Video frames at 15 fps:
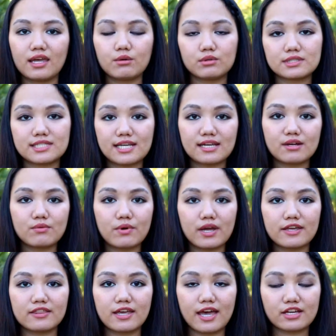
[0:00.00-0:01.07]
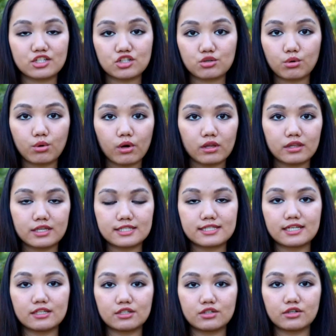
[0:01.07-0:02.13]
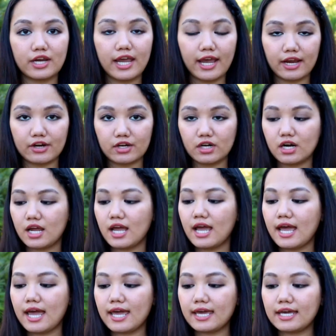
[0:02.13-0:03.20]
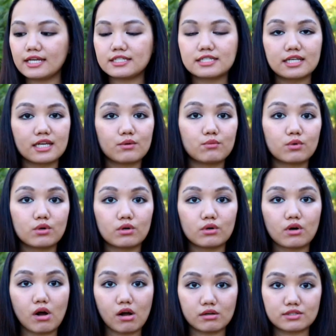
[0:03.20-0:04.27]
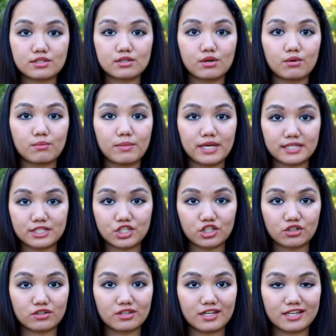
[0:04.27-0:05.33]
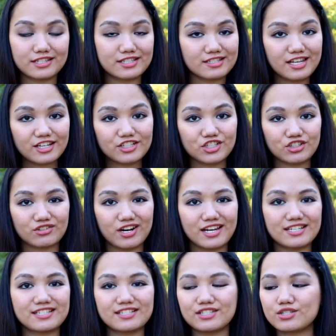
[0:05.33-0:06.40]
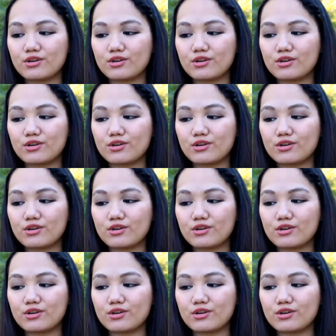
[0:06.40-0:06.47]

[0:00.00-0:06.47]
it will take away the extra oil that's in your hair, and it will also make sure that it's texturized.